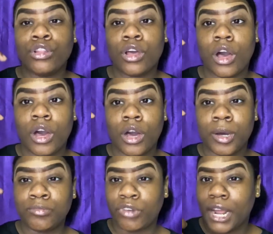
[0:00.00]

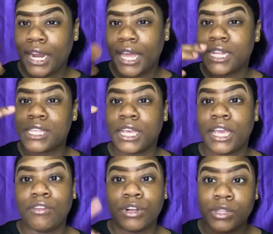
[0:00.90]
Rite Aid to
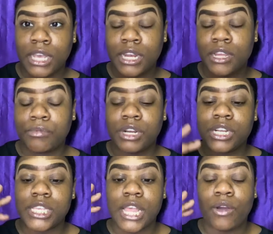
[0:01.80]
get Real Technique
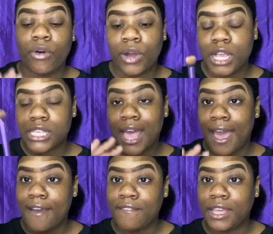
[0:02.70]
brushes. They always
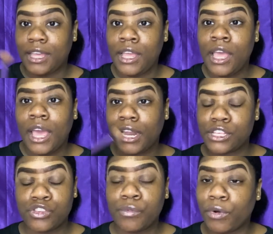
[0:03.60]
have it, and
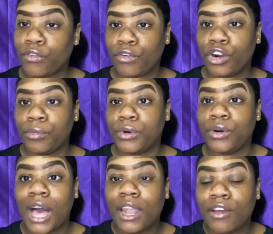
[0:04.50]
it's super
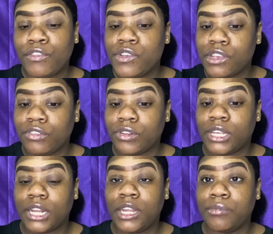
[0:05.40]
affordable. I love using Real
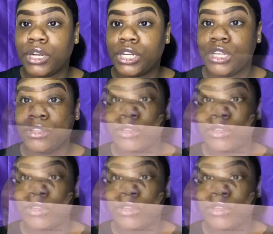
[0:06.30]
Technique brushes.